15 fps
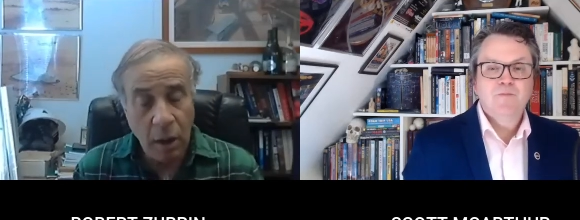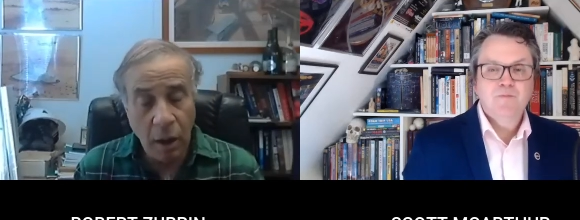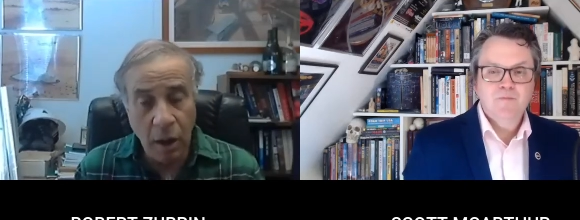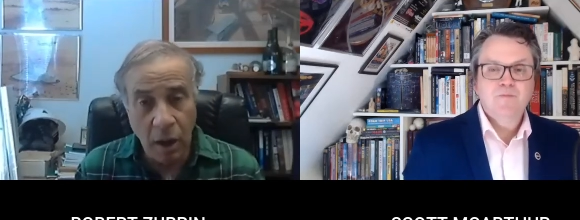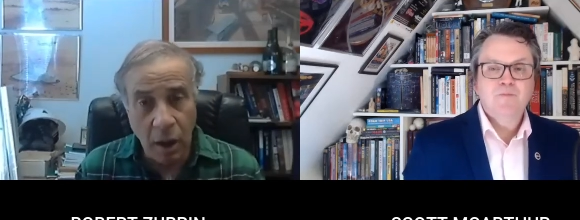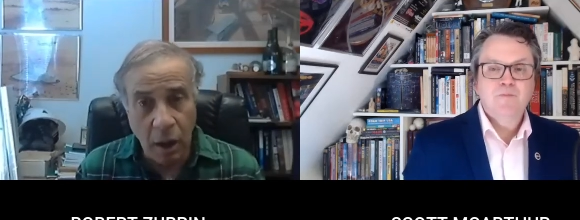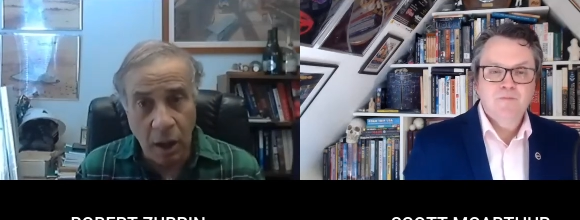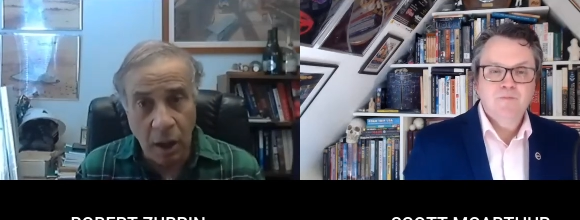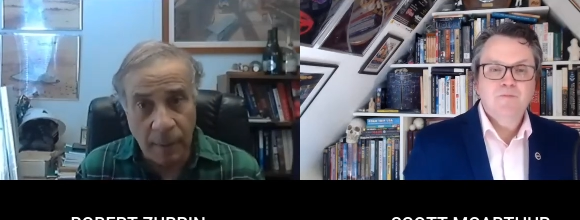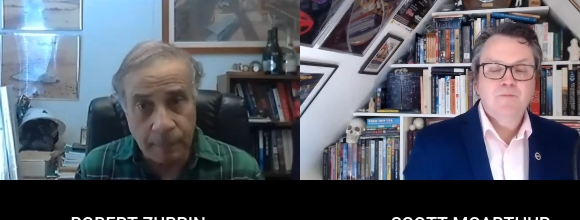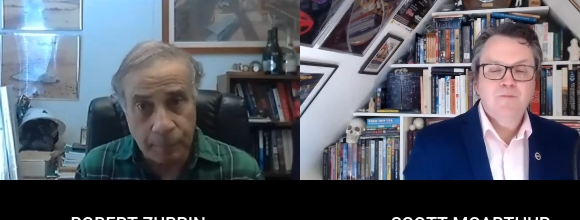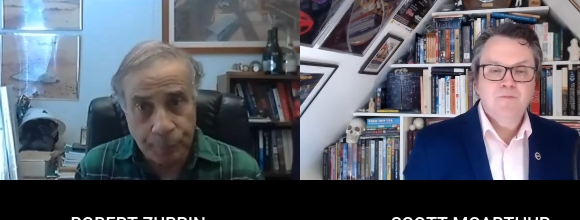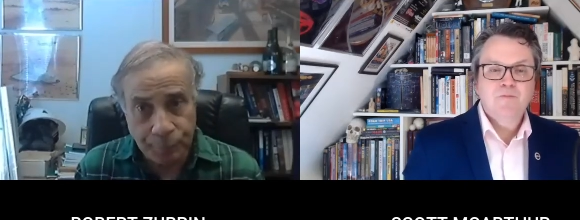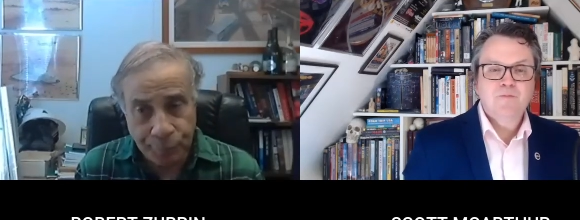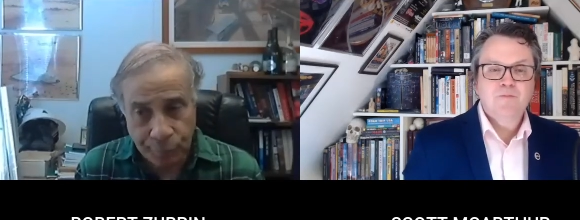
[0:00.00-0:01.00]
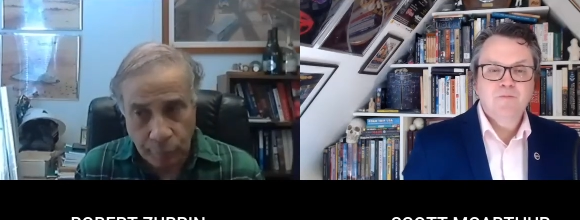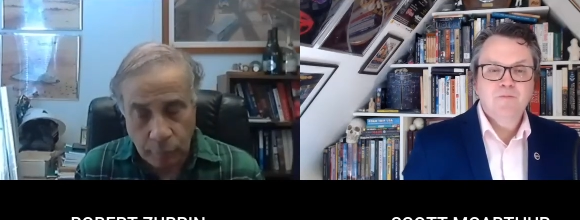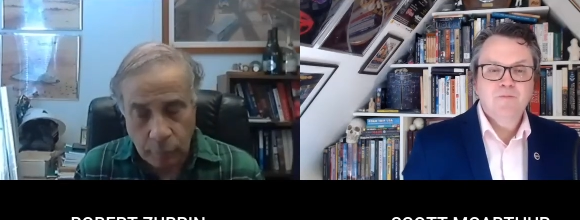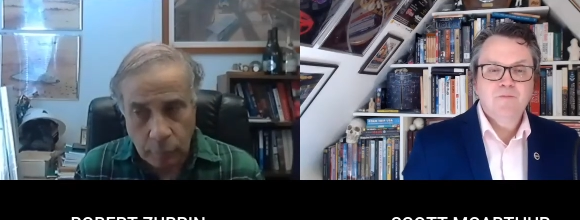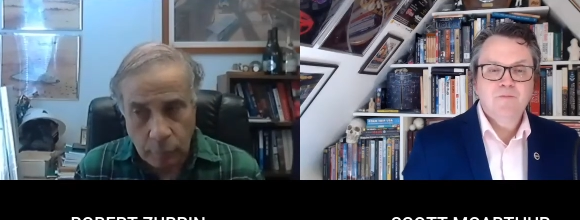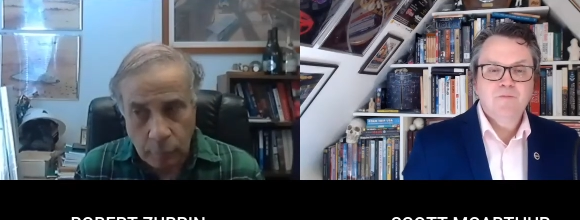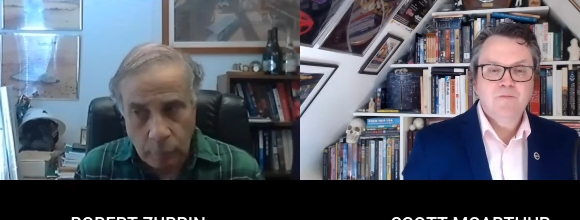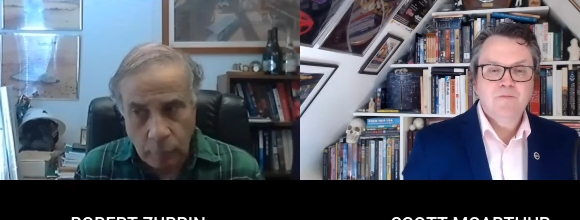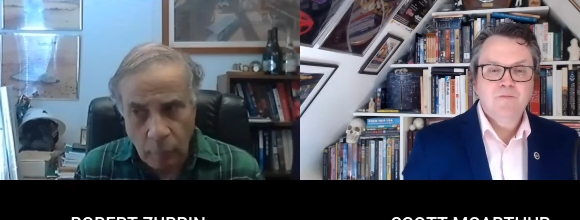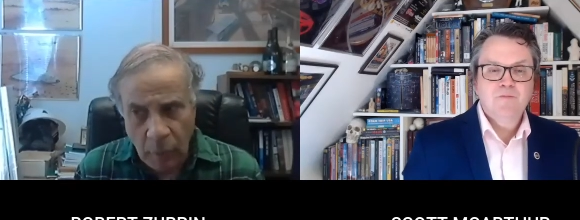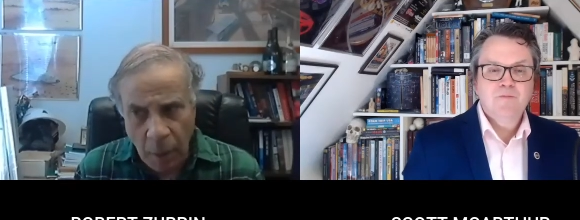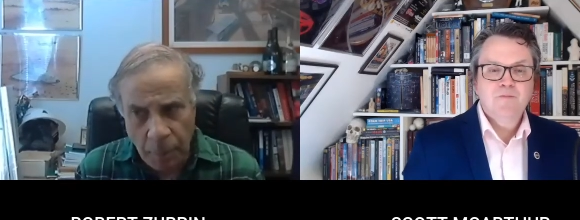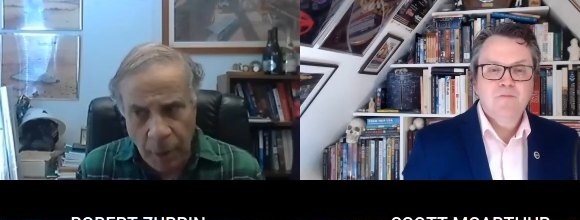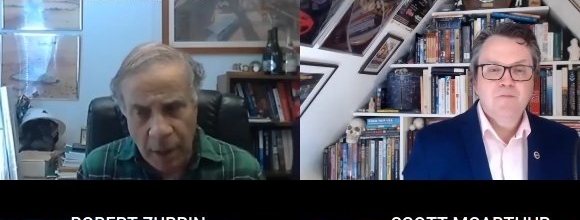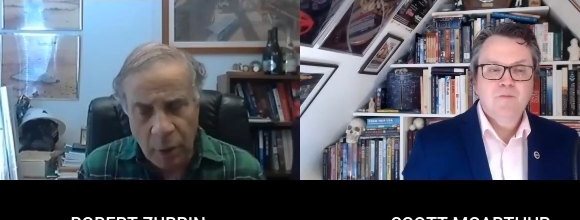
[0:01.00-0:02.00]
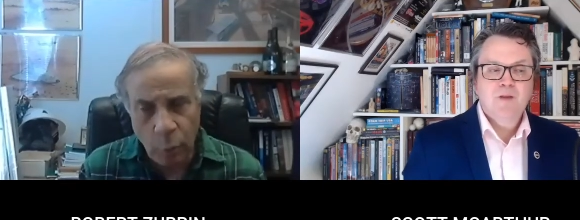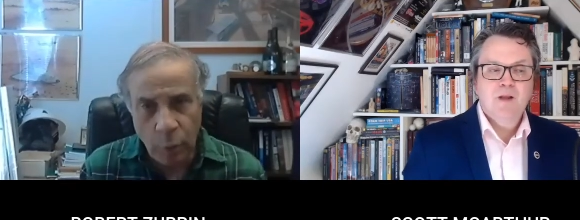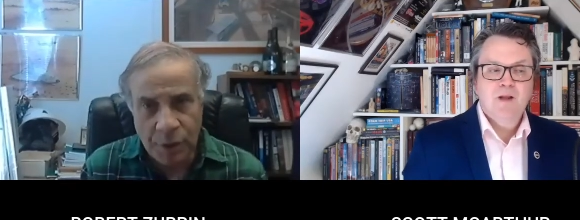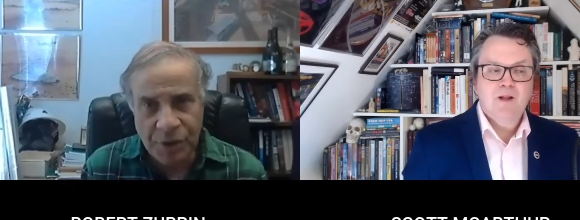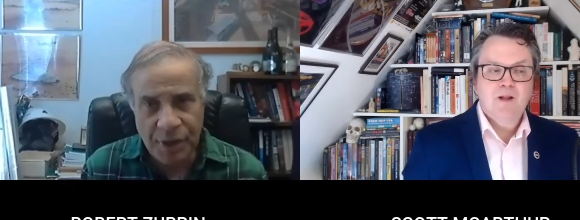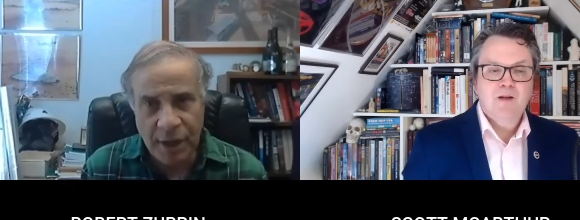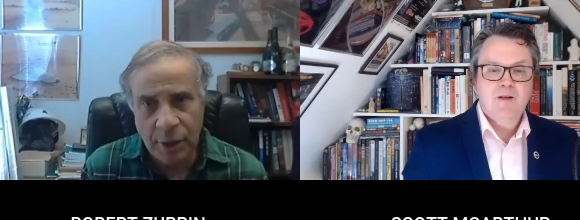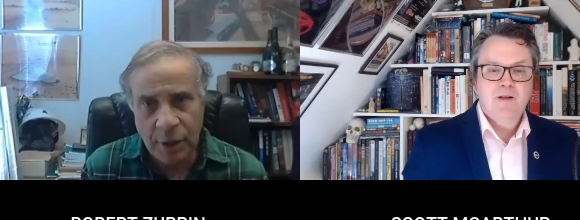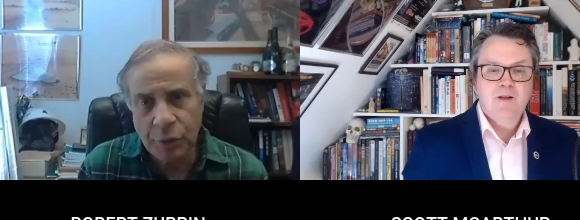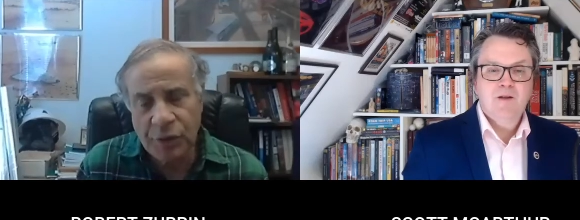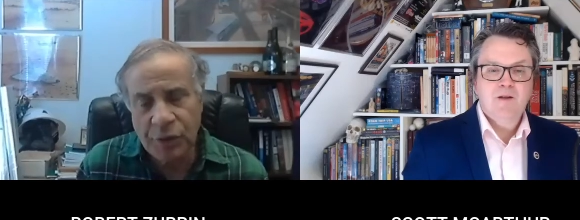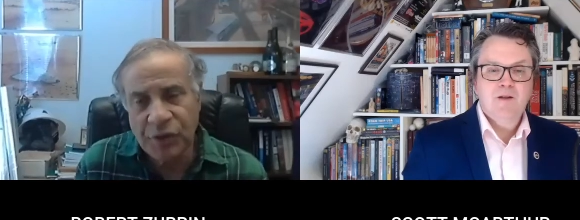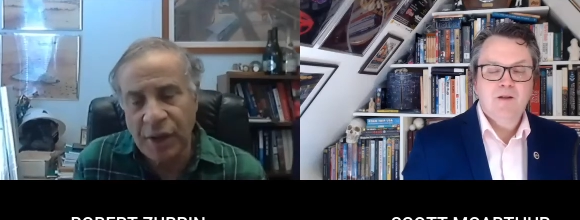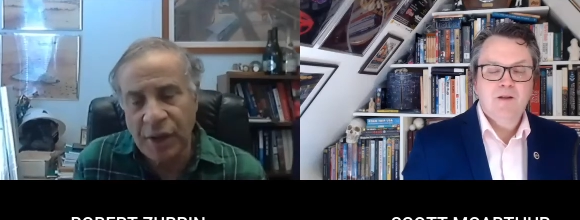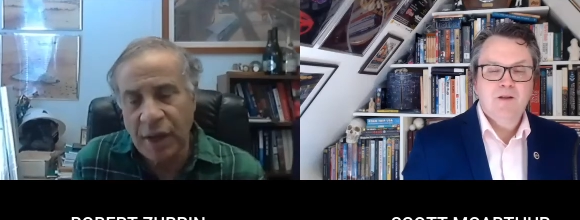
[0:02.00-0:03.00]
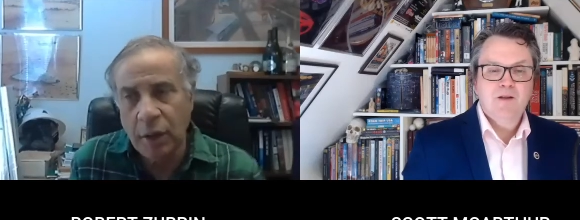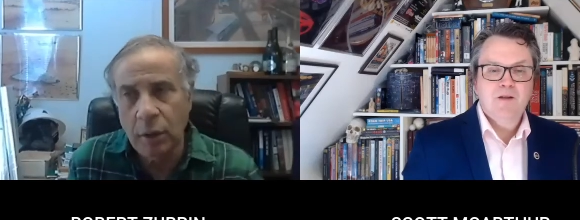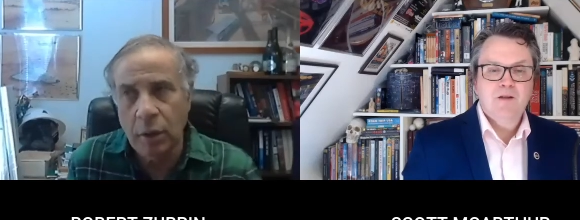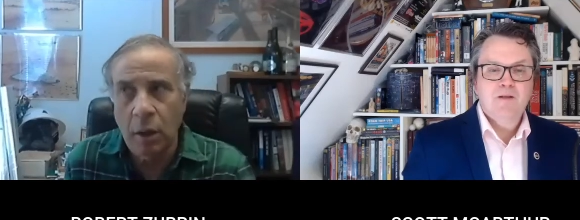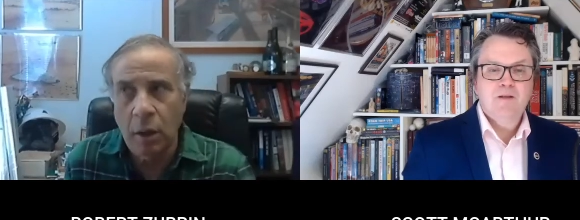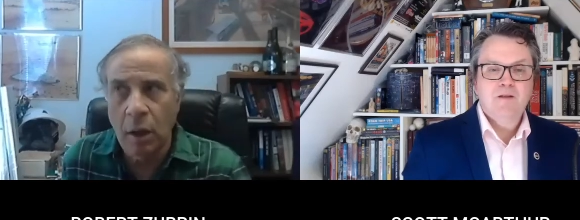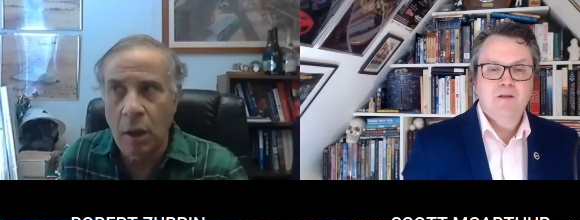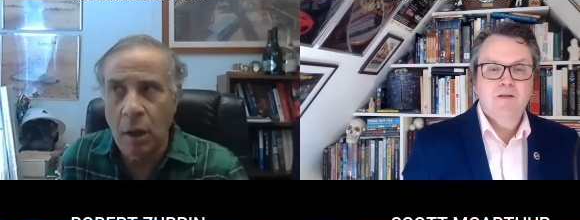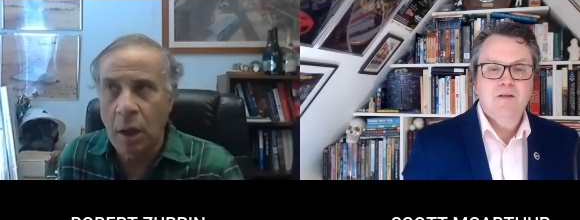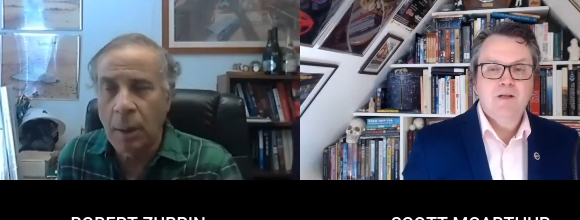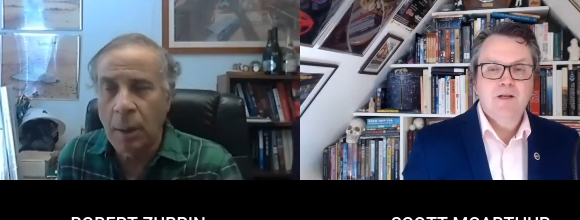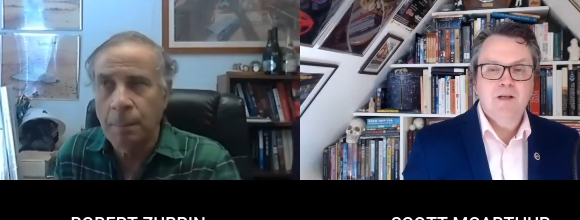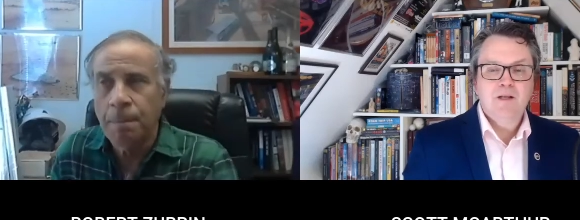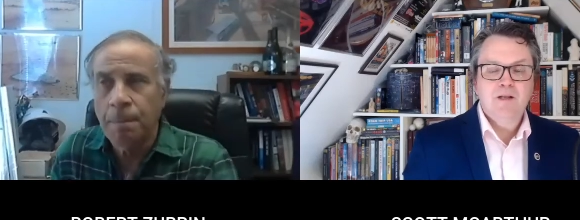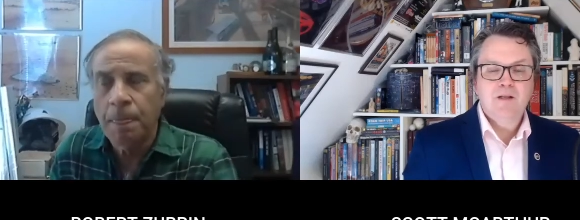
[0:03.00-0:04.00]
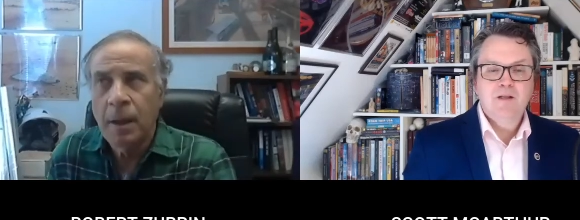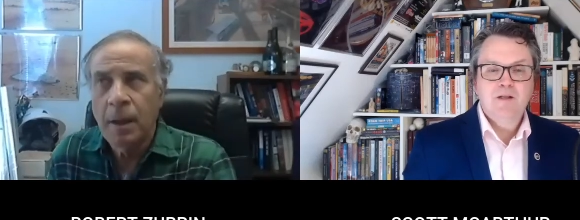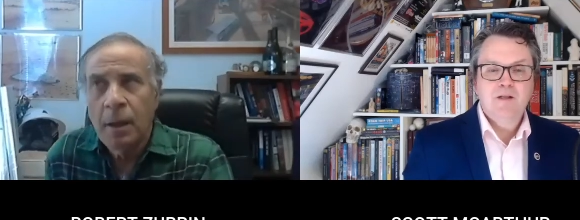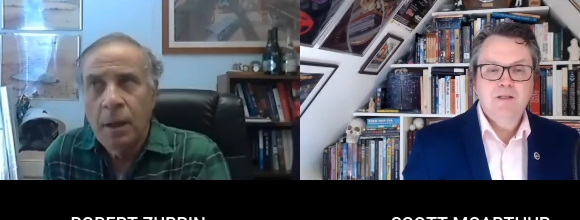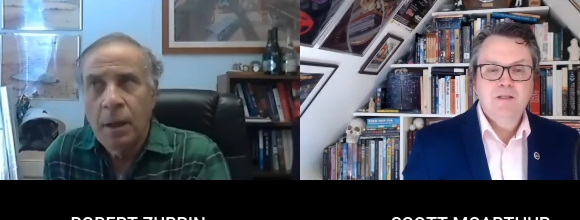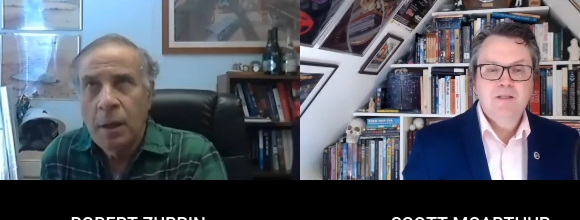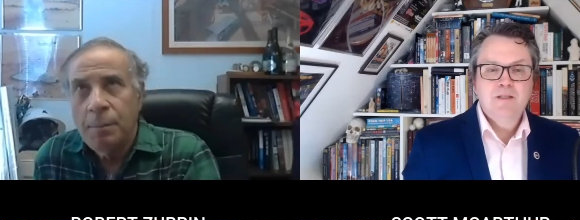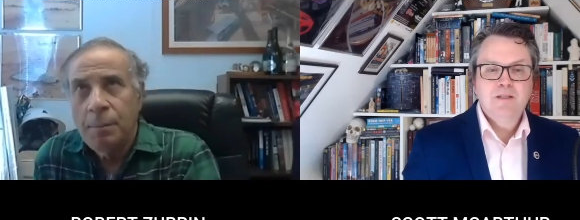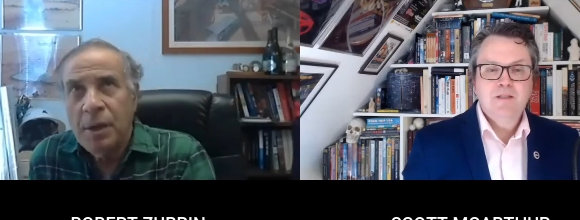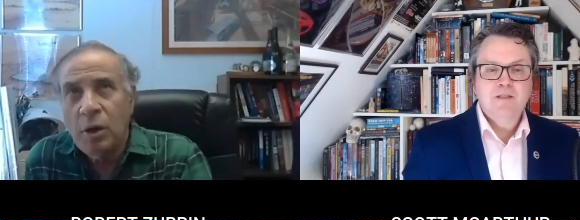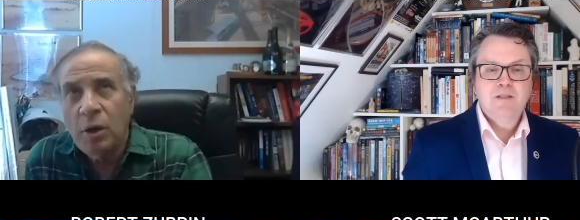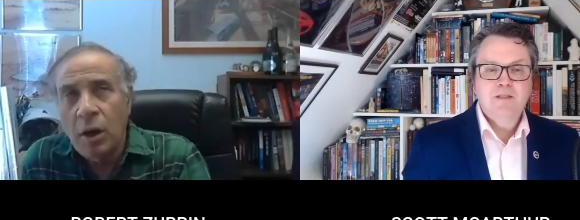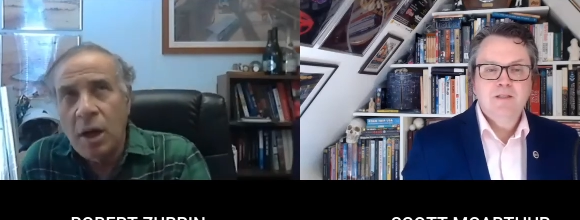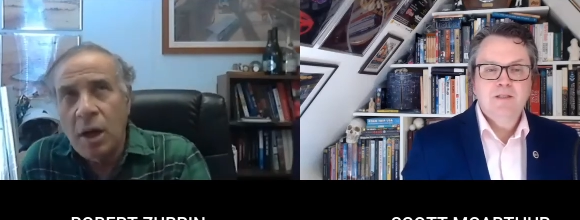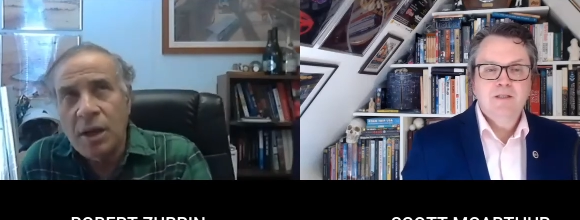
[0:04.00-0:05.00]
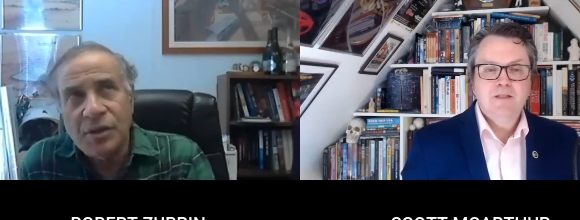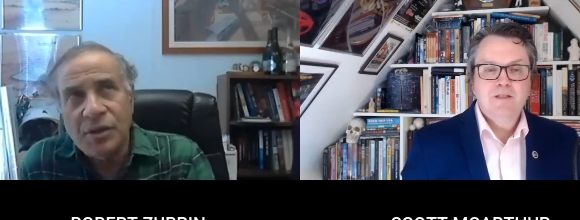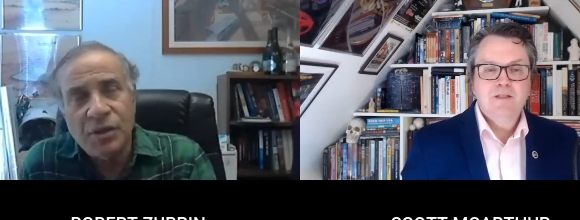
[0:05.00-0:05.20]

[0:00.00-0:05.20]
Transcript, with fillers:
Speaker 1: Um, but it was interesting um, because